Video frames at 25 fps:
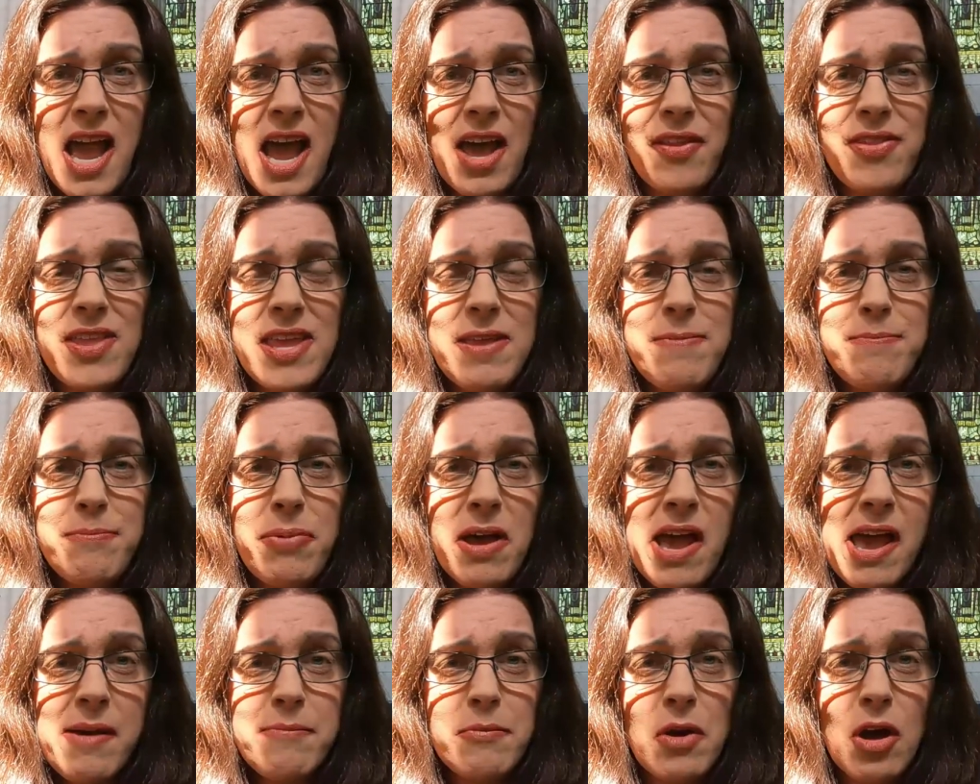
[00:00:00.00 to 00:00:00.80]
and the
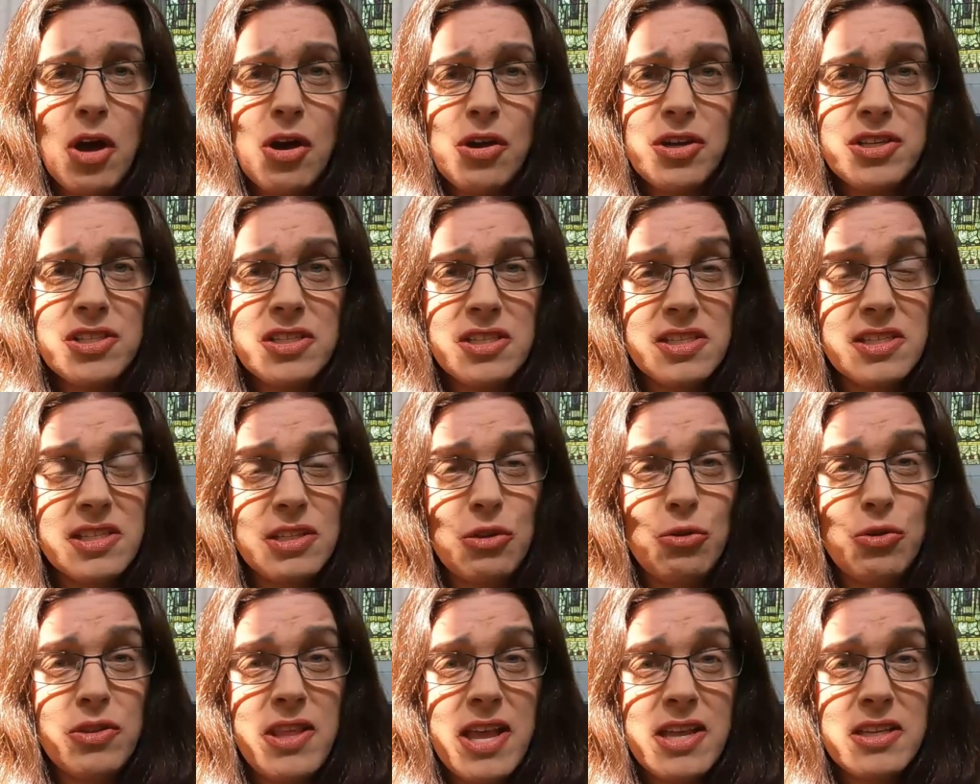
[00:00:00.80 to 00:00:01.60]
impact marks are
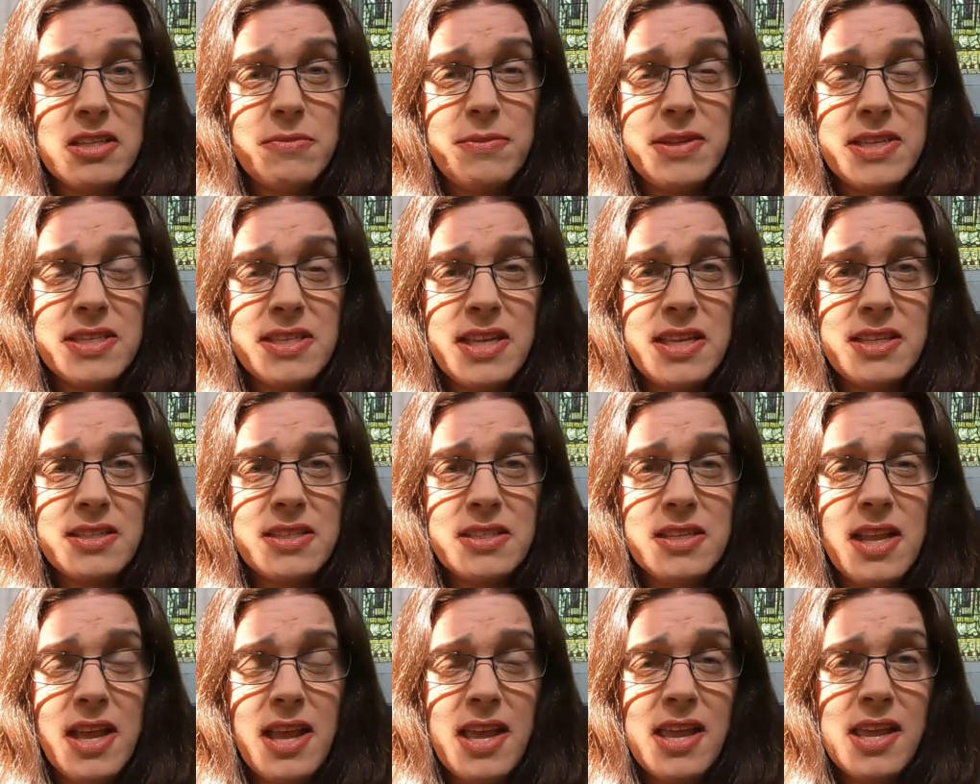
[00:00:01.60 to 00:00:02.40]
still there to be seen
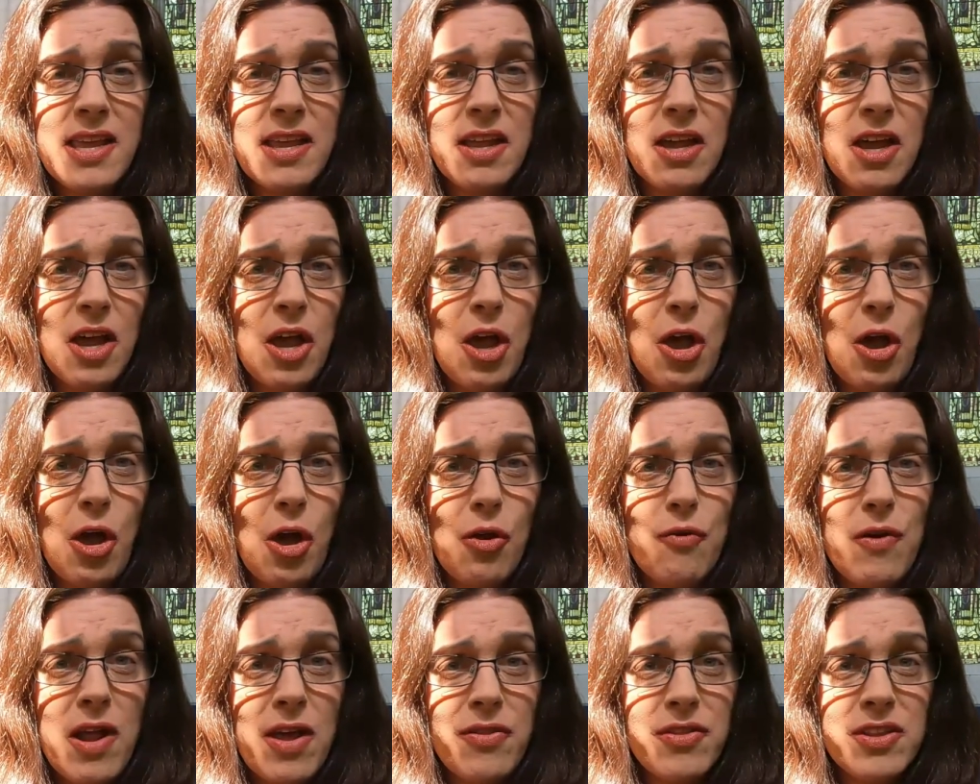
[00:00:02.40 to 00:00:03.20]
today
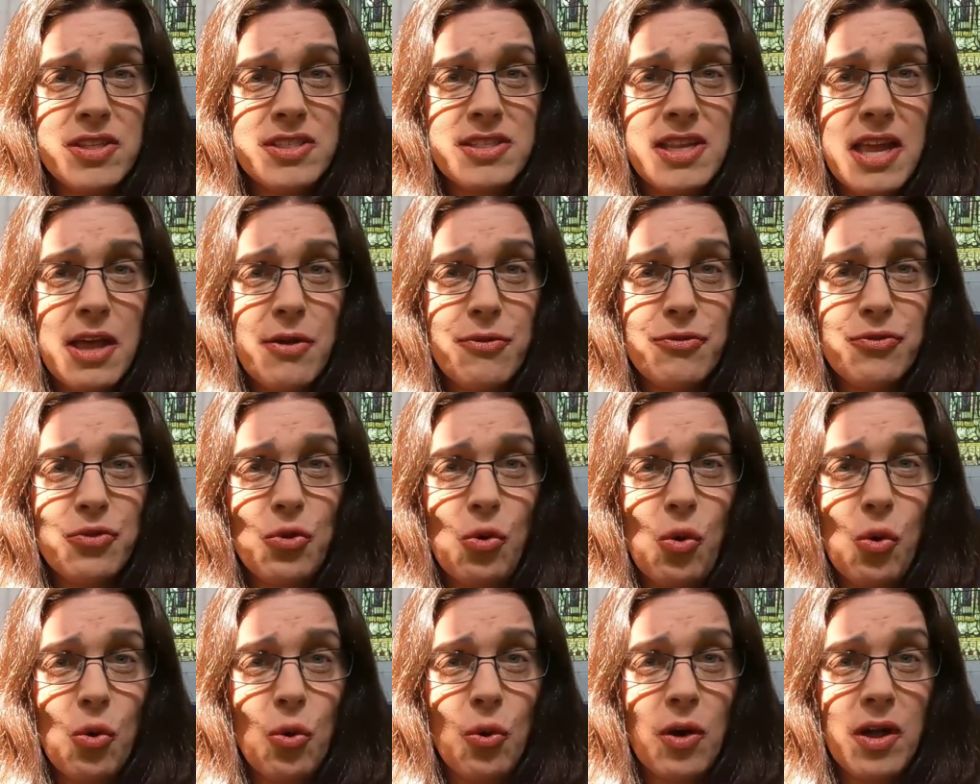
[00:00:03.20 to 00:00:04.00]
around the south
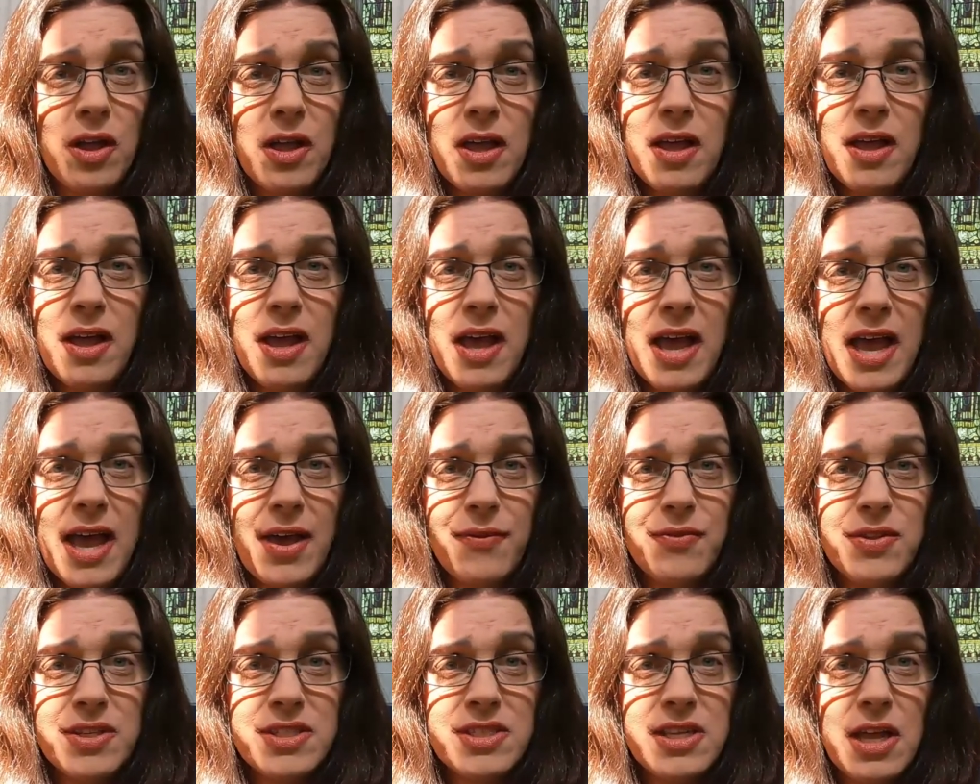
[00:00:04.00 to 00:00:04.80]
door
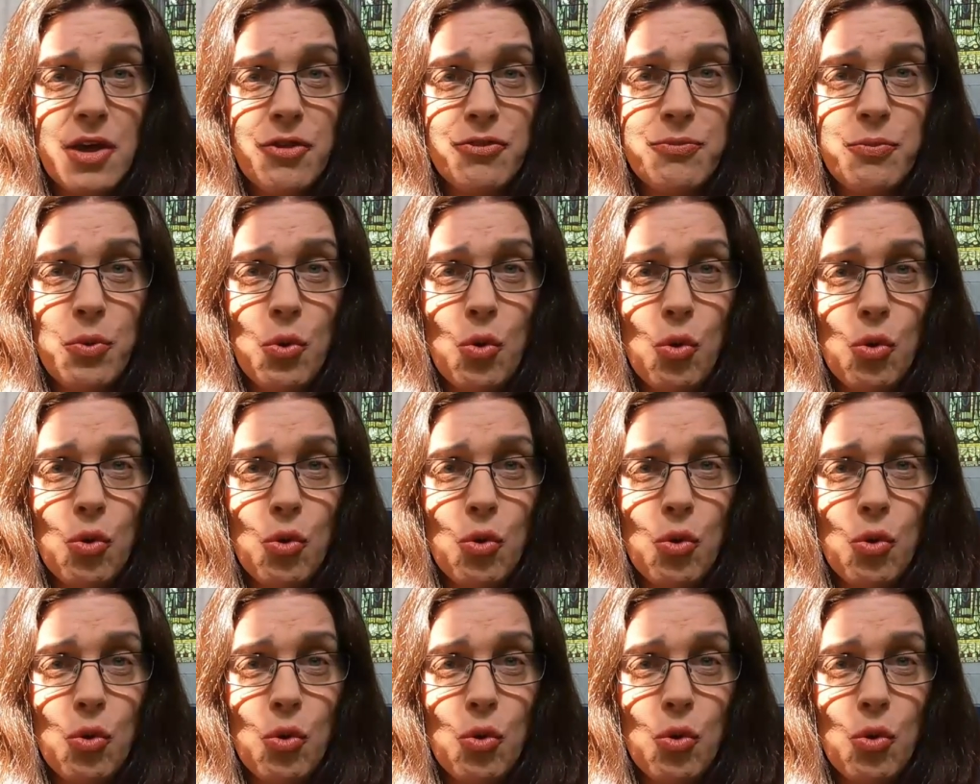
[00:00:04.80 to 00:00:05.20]
and the south